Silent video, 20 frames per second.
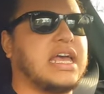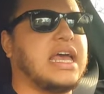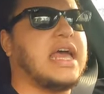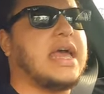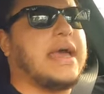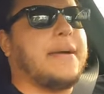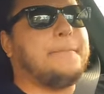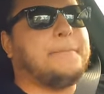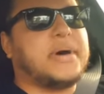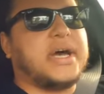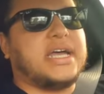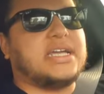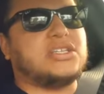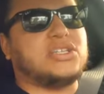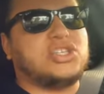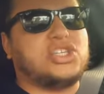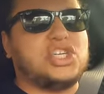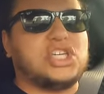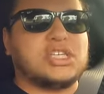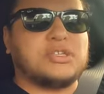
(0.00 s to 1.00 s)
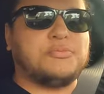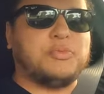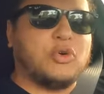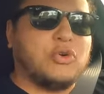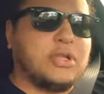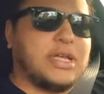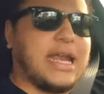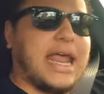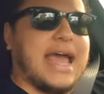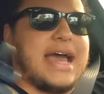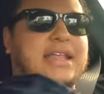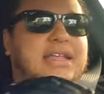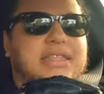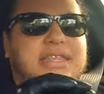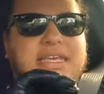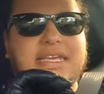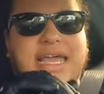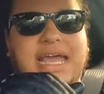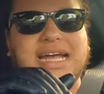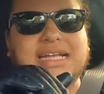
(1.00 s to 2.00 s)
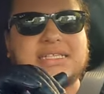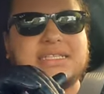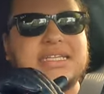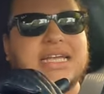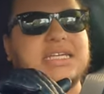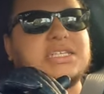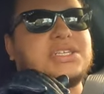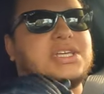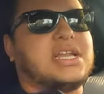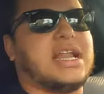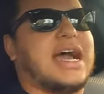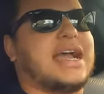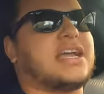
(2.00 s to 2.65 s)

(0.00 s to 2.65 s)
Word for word: but just pulling out of the gas station,